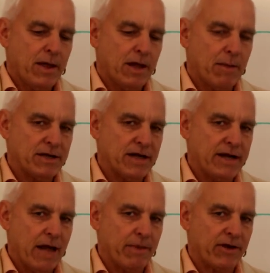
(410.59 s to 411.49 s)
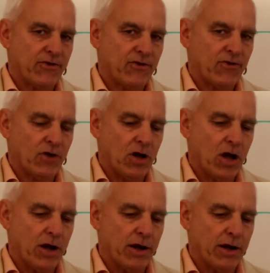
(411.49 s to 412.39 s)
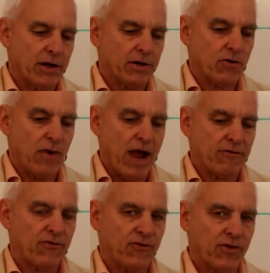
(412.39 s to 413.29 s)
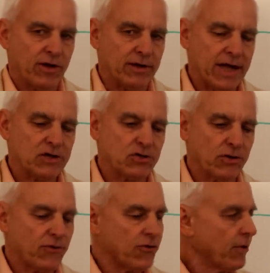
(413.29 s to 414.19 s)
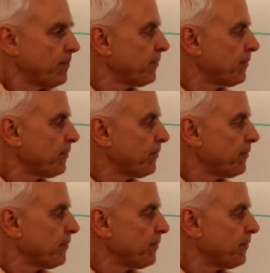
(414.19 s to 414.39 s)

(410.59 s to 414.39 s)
dynamics on graphs lectures.